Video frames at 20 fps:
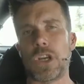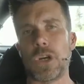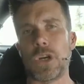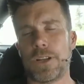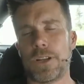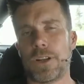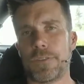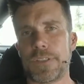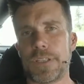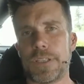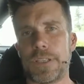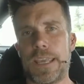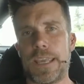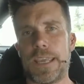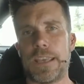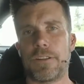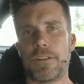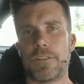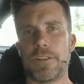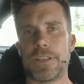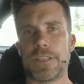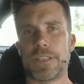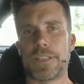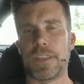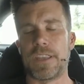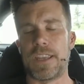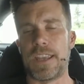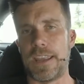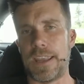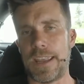quite often hear is
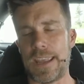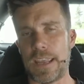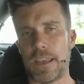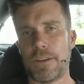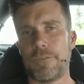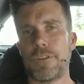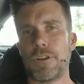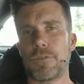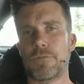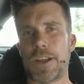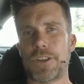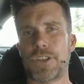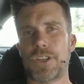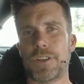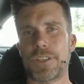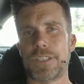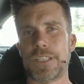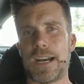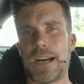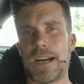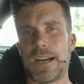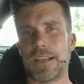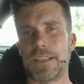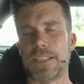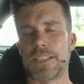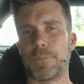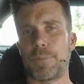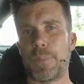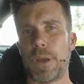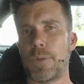the air fuel ratio
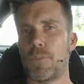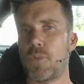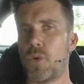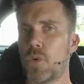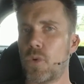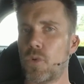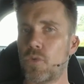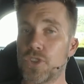targets that people